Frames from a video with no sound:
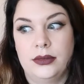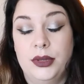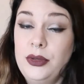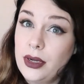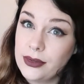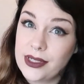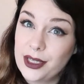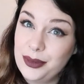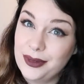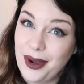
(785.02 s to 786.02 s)
But who knows? I
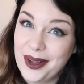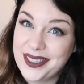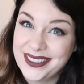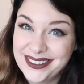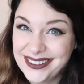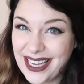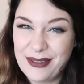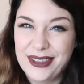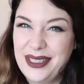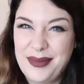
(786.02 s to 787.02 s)
could be wrong.
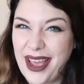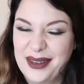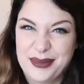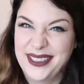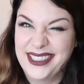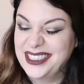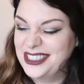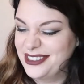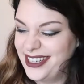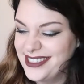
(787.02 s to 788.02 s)
I'm really bad at
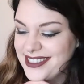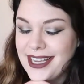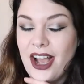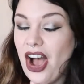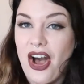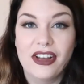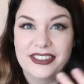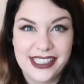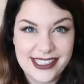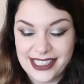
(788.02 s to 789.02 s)
predicting trends,
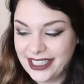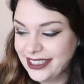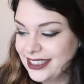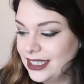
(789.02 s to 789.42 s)
obviously.